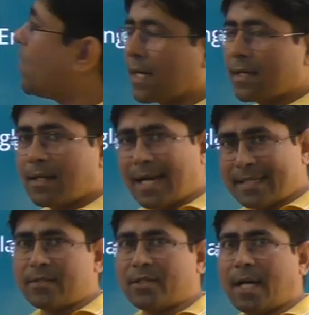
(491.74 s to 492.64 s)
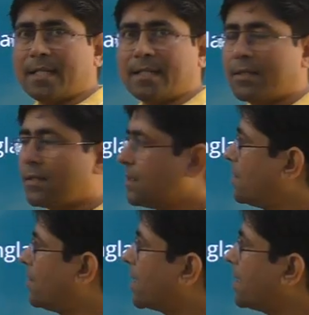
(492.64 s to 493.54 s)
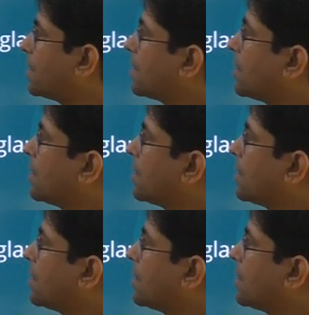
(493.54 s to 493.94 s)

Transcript: one as a child. Okay.